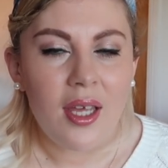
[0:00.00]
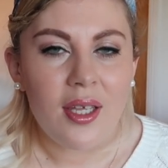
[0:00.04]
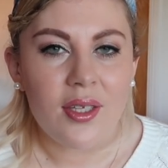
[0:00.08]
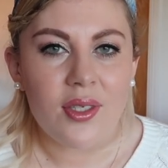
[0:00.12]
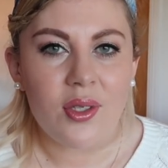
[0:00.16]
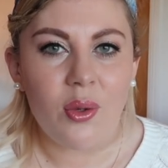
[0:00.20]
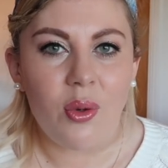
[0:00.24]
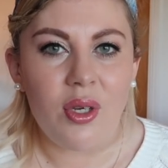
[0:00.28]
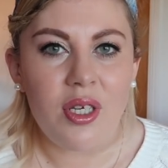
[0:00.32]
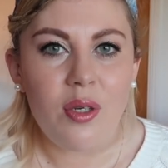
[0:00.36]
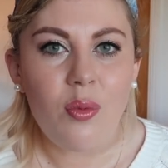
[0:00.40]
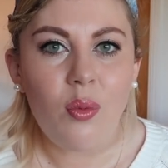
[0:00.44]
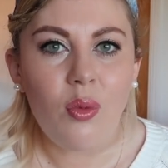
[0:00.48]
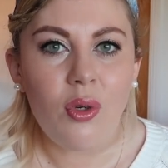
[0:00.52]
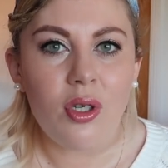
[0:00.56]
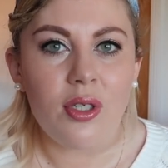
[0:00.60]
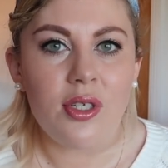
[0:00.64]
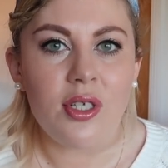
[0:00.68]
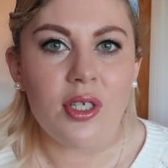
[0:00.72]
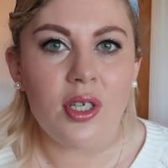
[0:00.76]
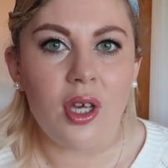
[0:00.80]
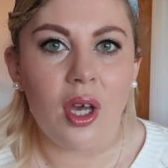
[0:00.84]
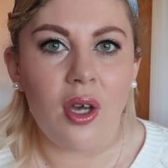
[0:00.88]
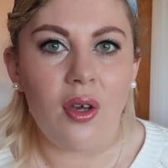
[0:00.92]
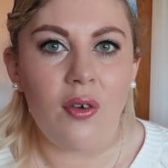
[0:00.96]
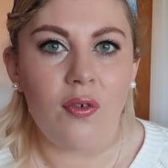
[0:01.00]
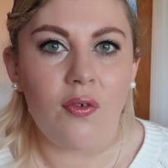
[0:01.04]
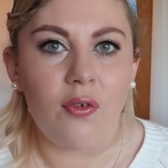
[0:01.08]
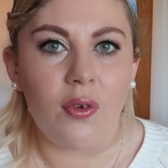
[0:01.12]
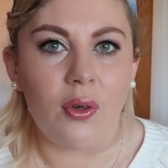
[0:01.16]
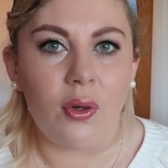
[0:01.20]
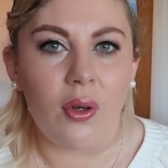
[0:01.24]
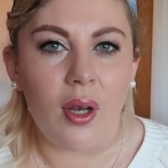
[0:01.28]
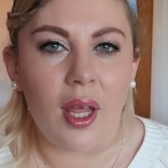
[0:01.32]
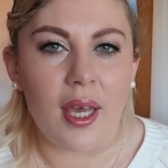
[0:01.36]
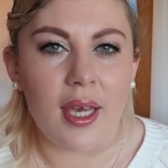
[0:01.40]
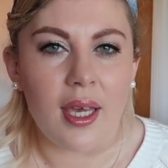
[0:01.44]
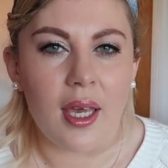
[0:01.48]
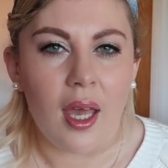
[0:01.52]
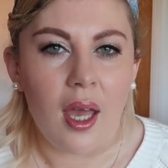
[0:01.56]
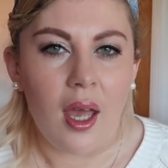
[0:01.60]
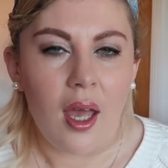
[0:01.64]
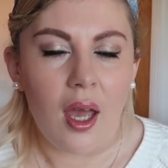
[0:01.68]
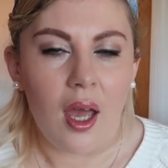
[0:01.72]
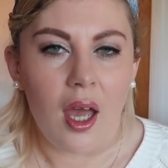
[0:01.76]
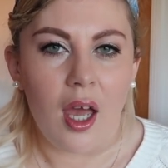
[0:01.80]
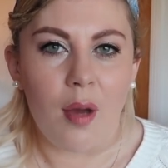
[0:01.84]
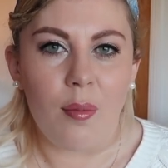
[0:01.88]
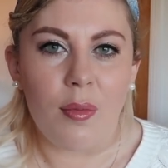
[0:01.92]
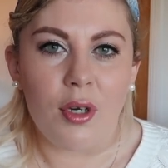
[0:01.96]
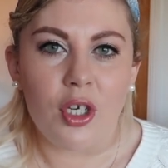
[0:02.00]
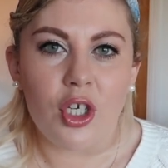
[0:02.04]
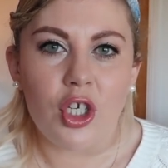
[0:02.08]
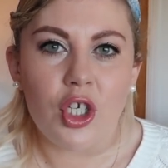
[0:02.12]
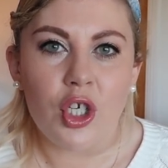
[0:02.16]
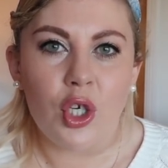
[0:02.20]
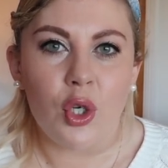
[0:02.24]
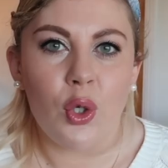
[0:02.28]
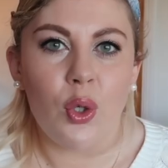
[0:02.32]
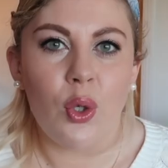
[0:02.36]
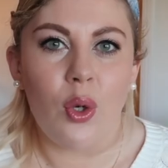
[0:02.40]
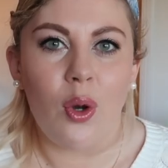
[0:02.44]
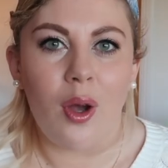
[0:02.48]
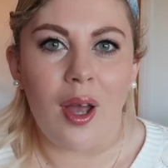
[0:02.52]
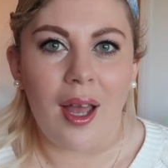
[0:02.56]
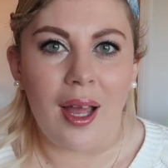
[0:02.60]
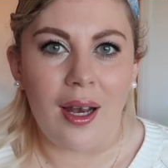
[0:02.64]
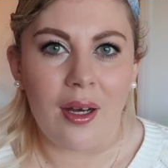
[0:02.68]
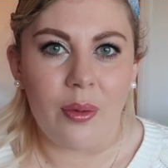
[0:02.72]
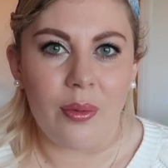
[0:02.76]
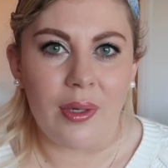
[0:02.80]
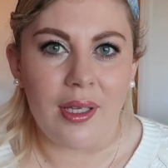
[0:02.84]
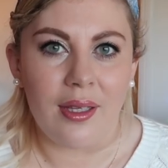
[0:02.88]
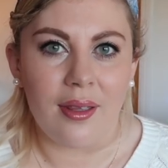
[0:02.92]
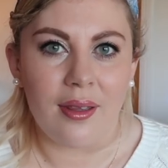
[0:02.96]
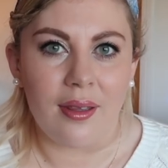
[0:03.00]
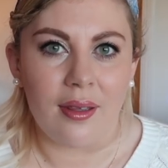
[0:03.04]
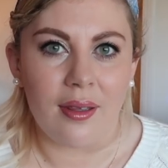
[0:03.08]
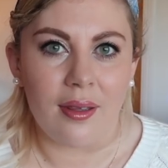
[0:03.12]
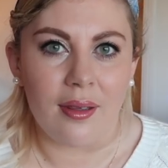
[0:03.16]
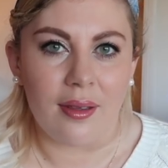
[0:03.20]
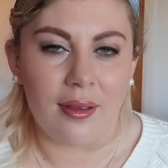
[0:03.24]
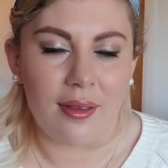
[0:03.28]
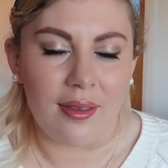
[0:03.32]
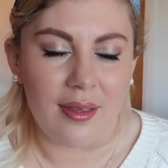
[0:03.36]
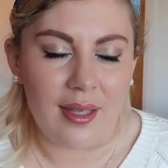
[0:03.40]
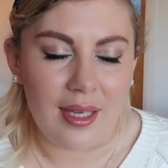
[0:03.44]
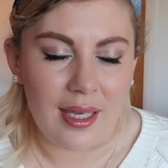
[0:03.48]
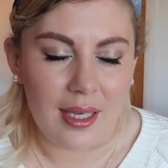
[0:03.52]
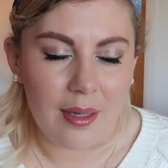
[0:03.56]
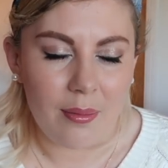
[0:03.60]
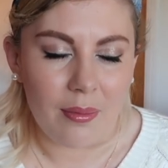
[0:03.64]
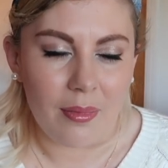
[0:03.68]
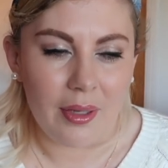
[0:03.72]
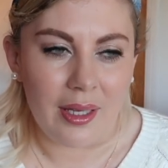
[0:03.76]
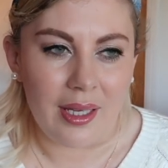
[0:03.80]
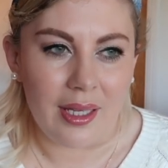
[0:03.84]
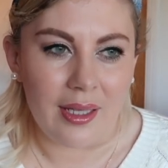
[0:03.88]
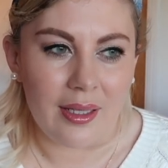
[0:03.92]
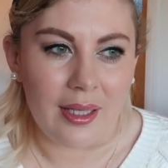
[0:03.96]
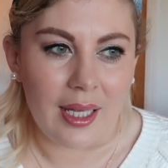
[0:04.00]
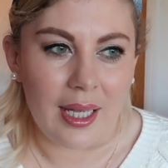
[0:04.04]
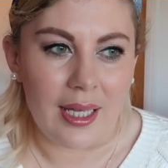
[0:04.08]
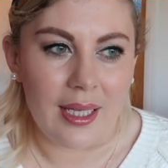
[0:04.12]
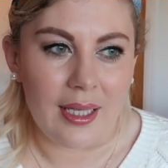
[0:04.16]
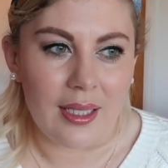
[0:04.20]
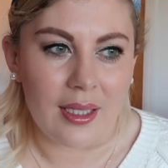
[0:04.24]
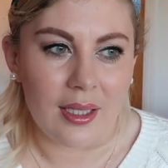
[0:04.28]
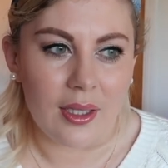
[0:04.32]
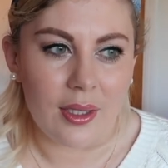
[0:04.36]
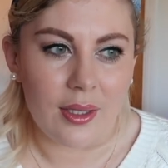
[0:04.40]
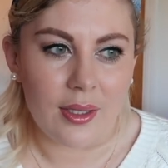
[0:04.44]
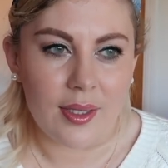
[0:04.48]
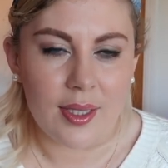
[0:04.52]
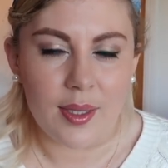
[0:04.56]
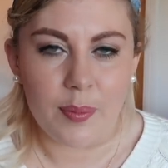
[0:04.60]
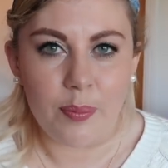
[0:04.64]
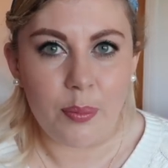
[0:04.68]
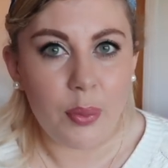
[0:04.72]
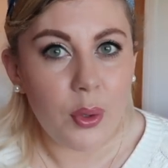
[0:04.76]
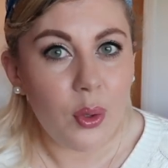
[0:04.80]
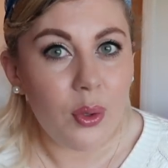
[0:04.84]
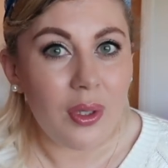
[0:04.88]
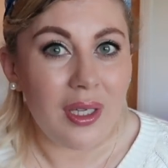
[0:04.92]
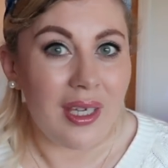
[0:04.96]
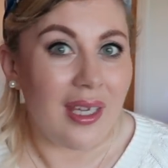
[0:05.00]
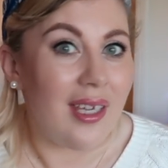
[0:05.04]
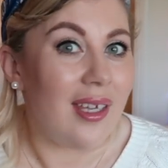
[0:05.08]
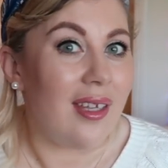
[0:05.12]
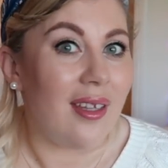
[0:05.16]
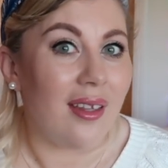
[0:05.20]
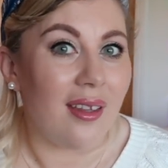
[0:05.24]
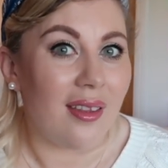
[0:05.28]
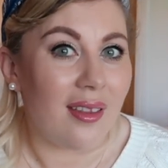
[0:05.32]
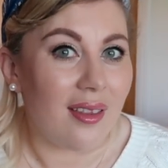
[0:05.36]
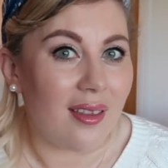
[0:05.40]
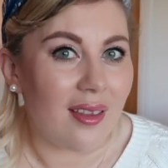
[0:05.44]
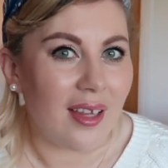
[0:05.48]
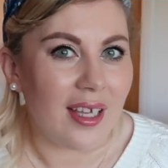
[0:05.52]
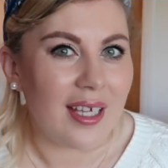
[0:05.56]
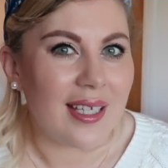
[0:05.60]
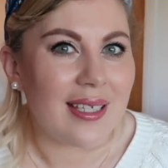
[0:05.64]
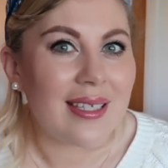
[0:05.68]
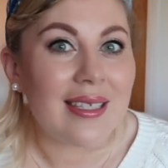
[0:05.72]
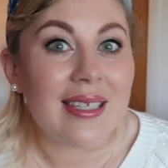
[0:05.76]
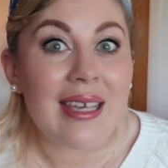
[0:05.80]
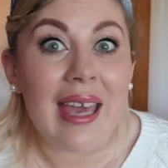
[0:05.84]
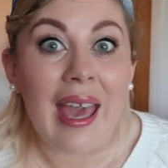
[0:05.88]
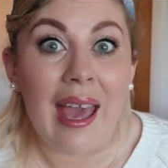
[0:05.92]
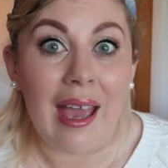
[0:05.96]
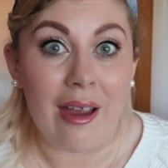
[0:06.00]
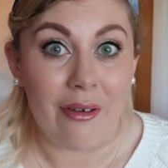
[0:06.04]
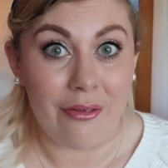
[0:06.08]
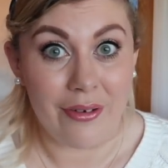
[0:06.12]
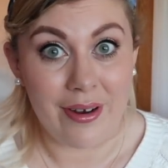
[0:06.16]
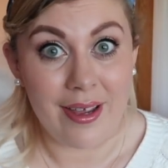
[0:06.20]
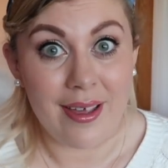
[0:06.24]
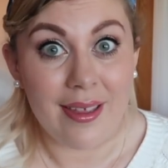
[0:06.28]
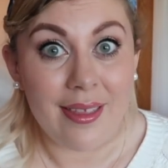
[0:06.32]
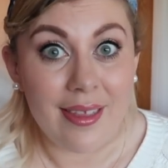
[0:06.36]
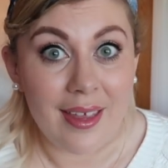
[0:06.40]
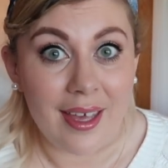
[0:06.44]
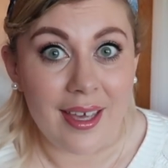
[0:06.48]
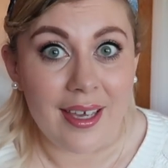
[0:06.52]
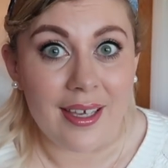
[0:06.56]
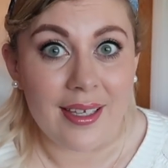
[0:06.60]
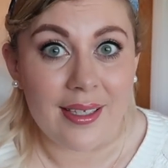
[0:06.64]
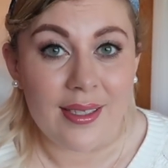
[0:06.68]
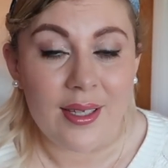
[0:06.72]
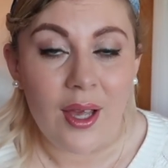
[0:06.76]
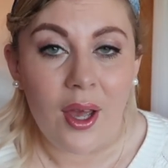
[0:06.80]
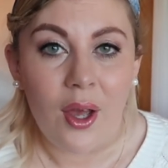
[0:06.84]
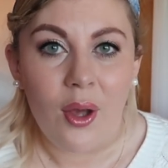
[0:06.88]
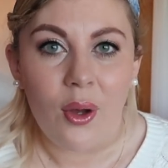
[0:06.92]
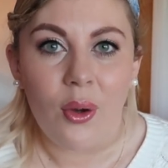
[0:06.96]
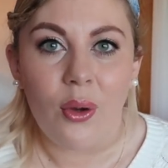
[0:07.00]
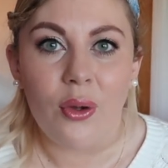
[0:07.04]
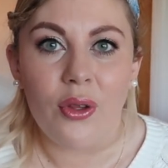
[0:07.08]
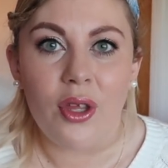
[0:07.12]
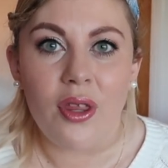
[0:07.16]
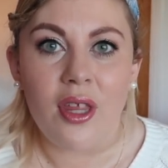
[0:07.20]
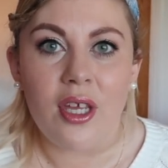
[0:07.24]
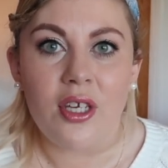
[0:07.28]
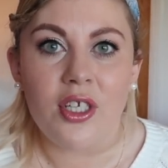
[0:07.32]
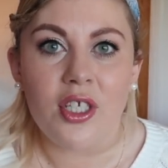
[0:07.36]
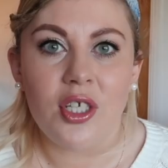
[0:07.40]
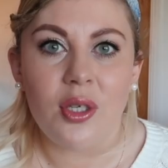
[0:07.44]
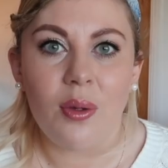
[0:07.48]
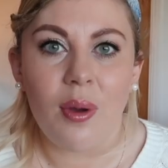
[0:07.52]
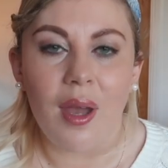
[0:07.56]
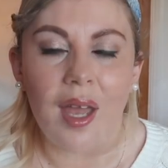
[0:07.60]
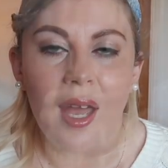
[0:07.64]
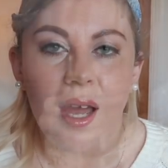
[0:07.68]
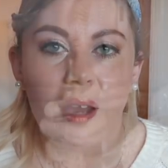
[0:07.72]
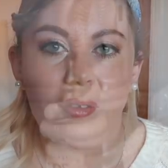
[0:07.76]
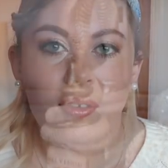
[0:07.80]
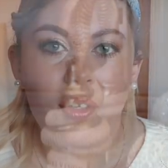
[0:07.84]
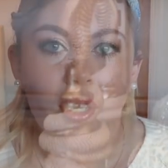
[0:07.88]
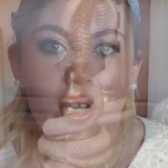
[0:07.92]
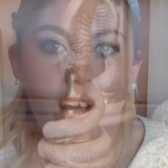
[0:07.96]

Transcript: So I didn't want to go for like a mature Halloween theme in like spooky, like scary things, although they do have